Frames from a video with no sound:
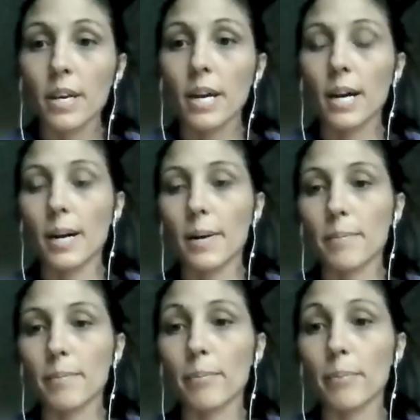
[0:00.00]

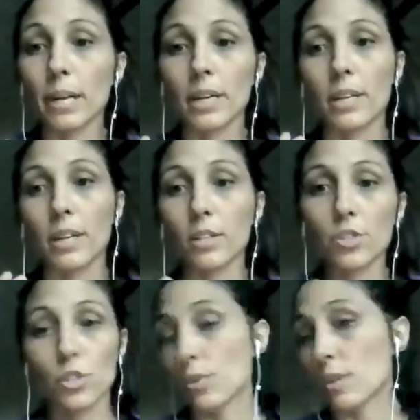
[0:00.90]
But a
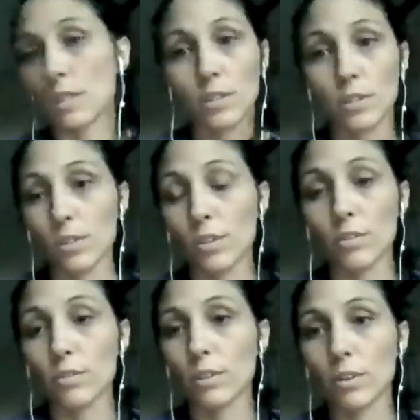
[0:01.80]
student,
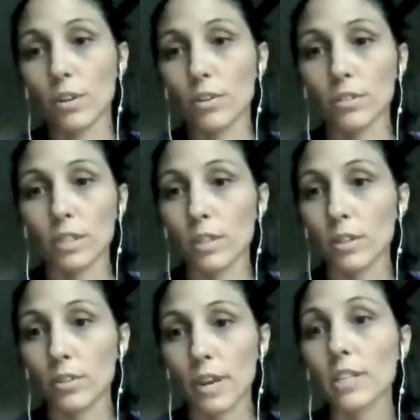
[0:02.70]
a early
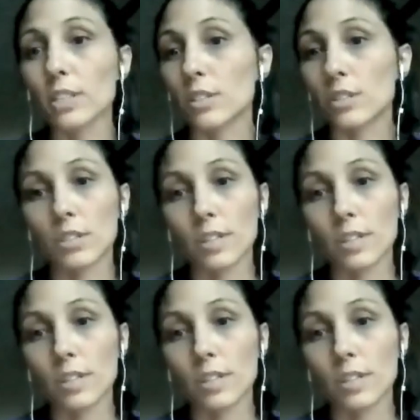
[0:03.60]
grad